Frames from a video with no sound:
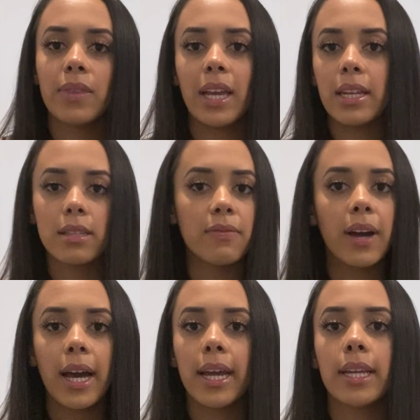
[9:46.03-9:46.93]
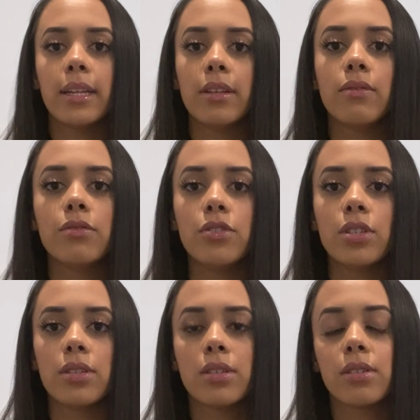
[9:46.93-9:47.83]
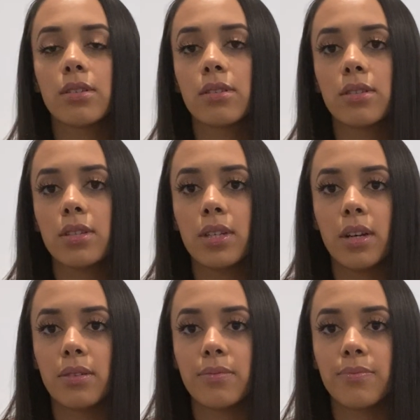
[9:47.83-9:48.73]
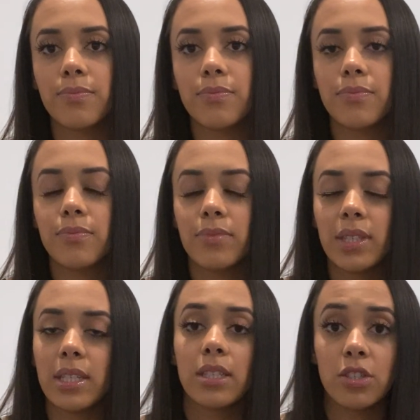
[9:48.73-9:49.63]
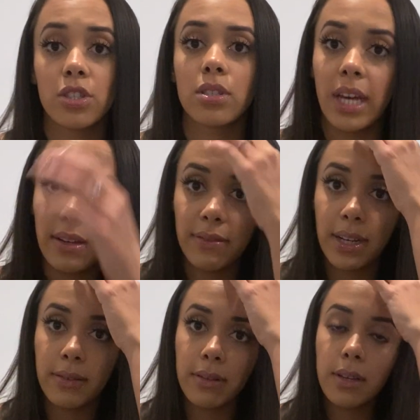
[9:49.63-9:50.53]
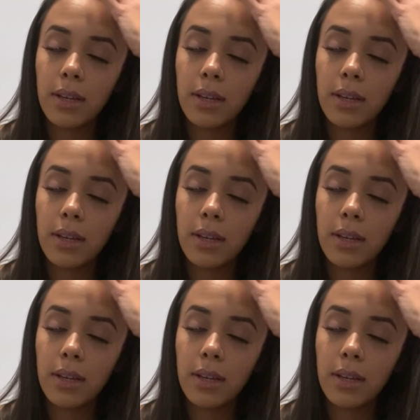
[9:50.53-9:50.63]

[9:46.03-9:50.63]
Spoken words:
and it's fine, and you just, you know, this is your life now.